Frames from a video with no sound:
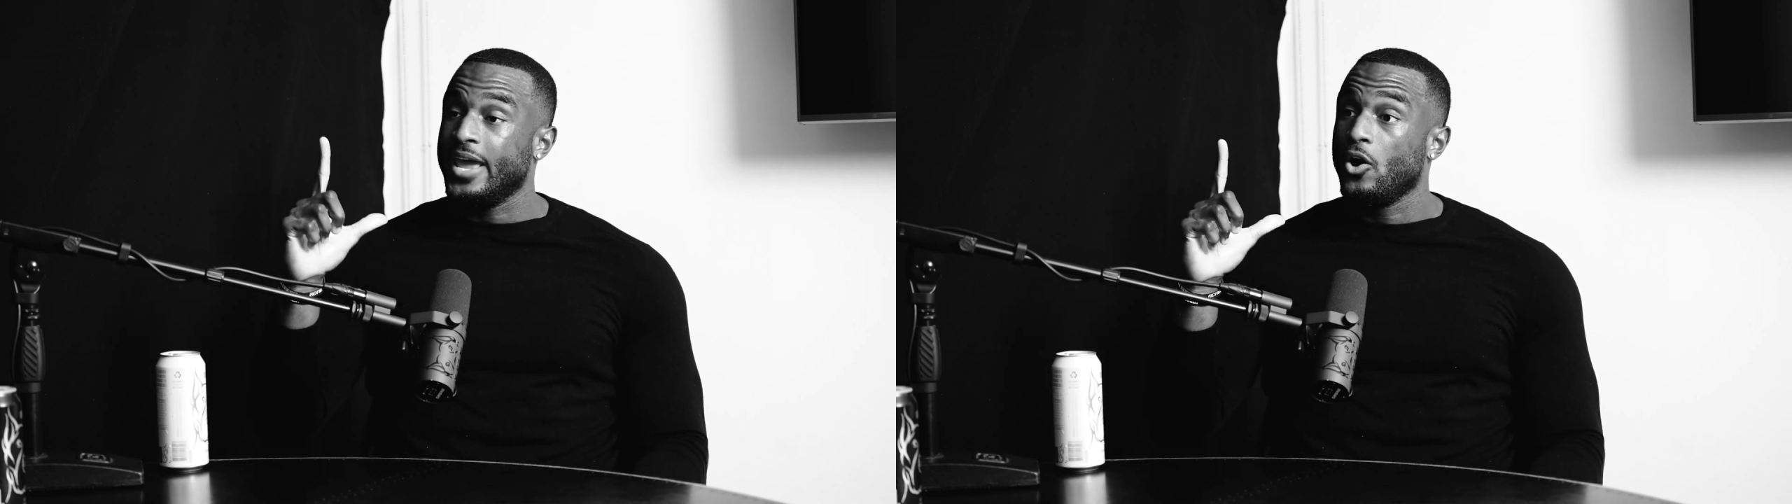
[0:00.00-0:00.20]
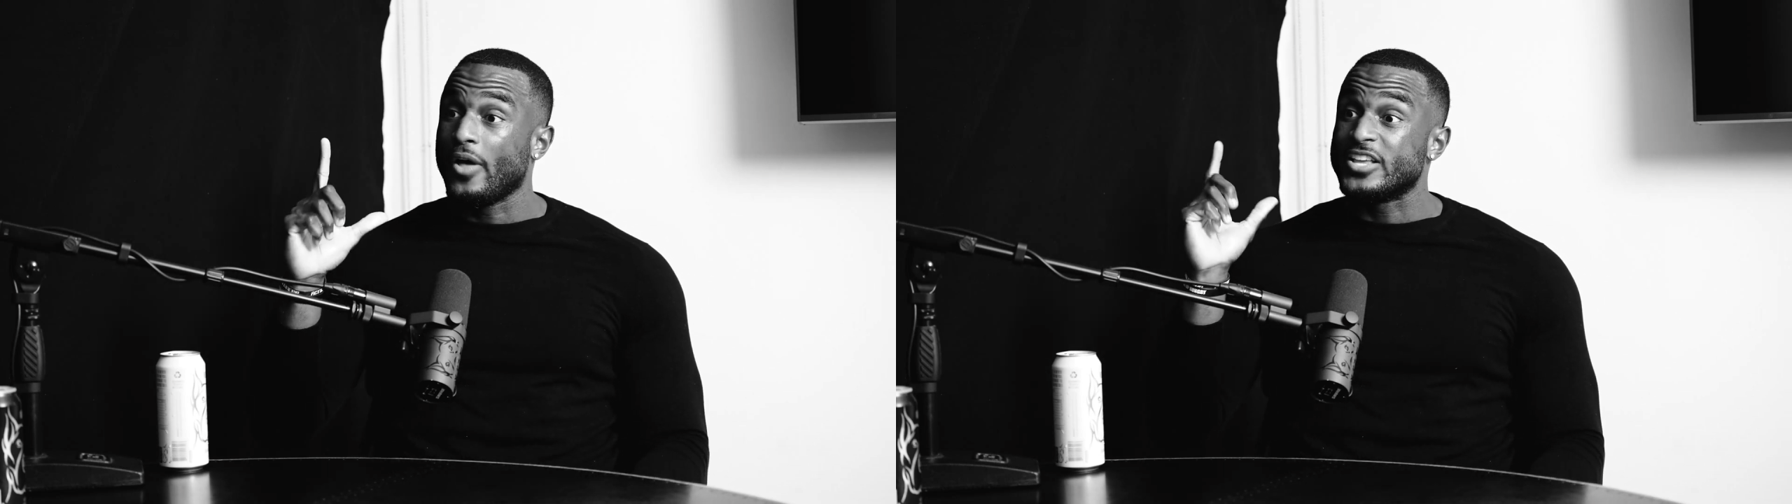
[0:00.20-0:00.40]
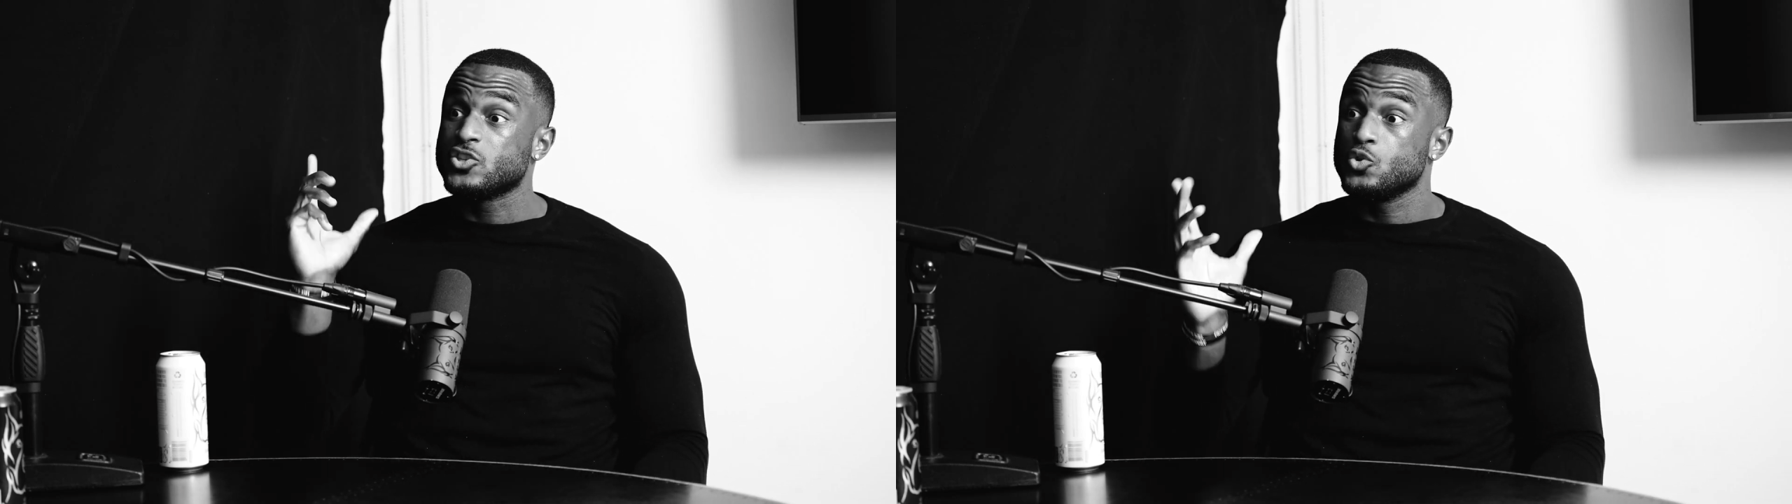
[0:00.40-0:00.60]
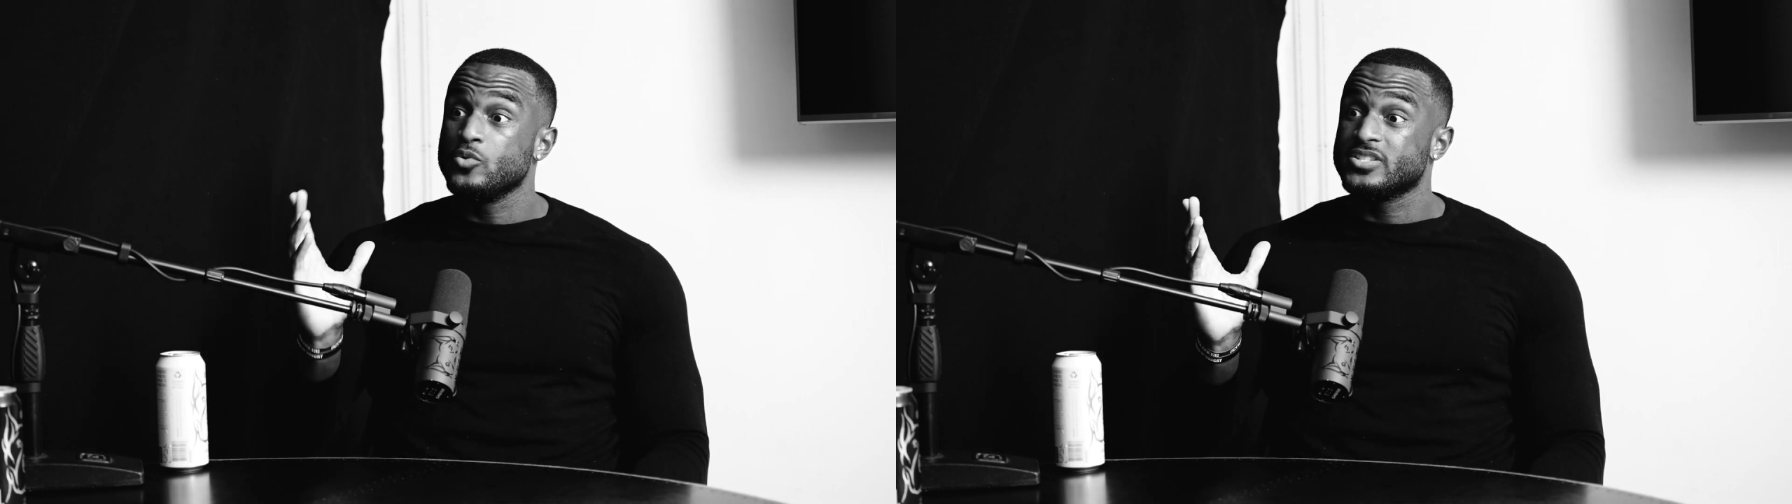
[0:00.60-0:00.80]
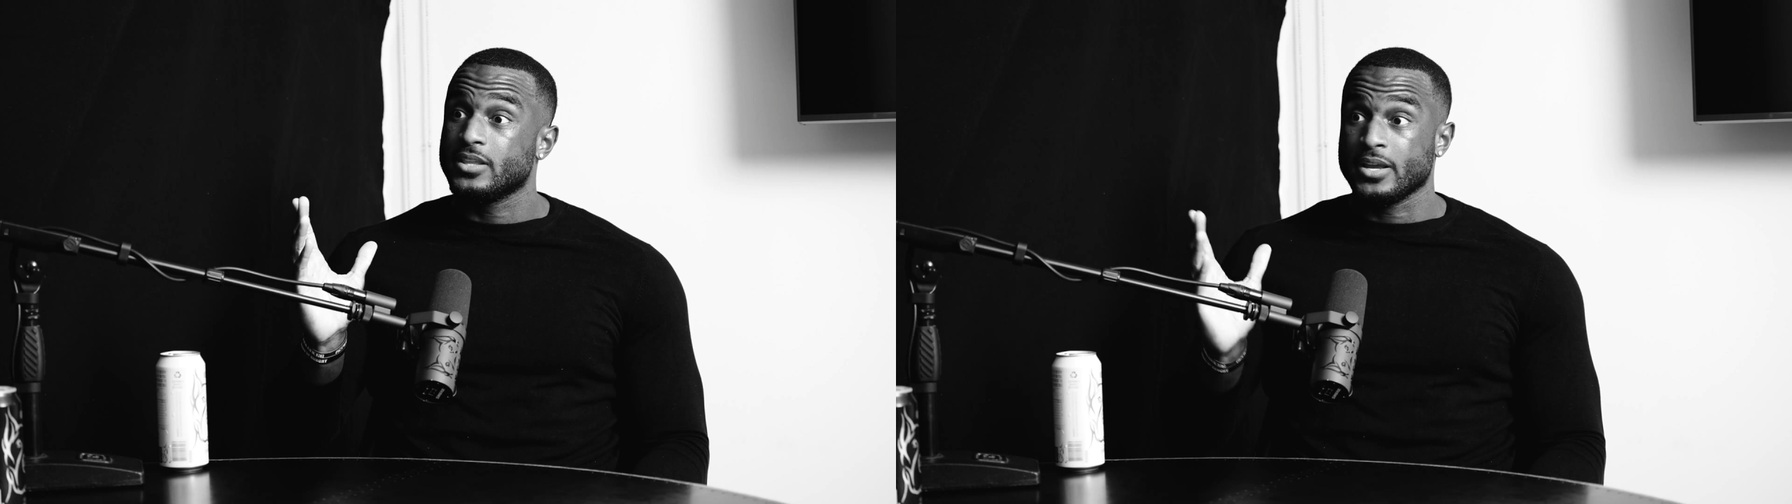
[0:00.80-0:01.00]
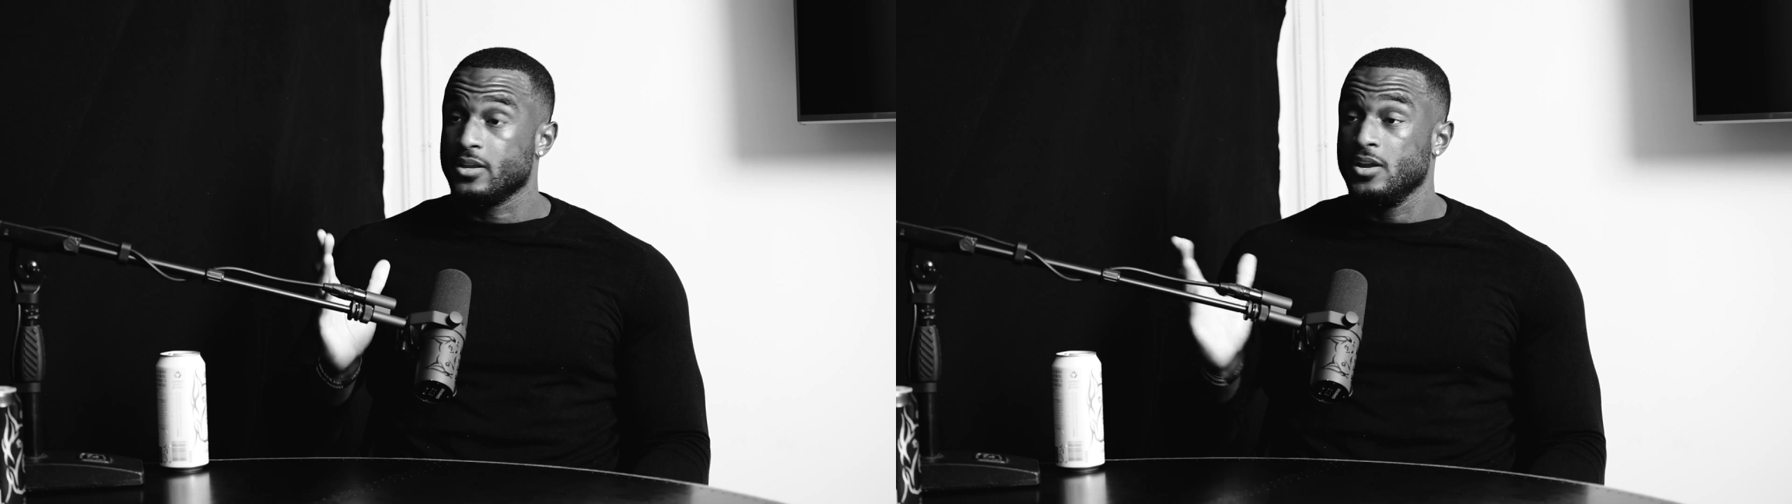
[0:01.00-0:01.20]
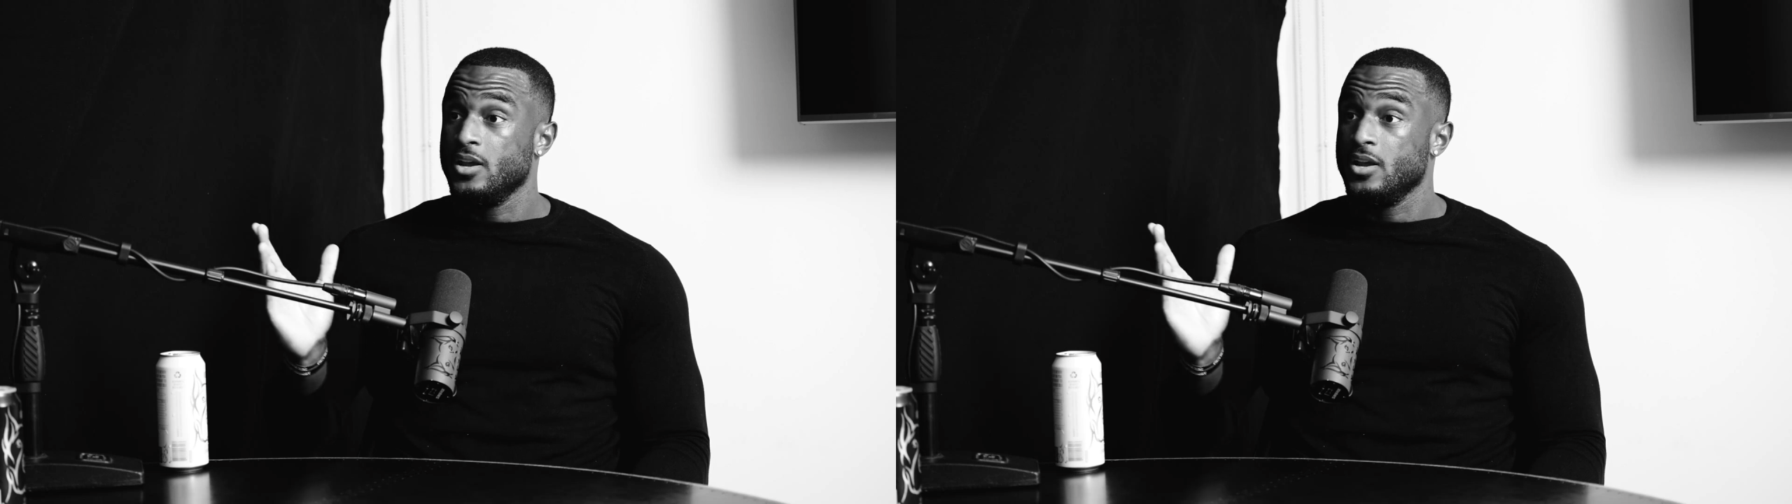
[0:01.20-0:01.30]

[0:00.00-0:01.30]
L as soon as, like,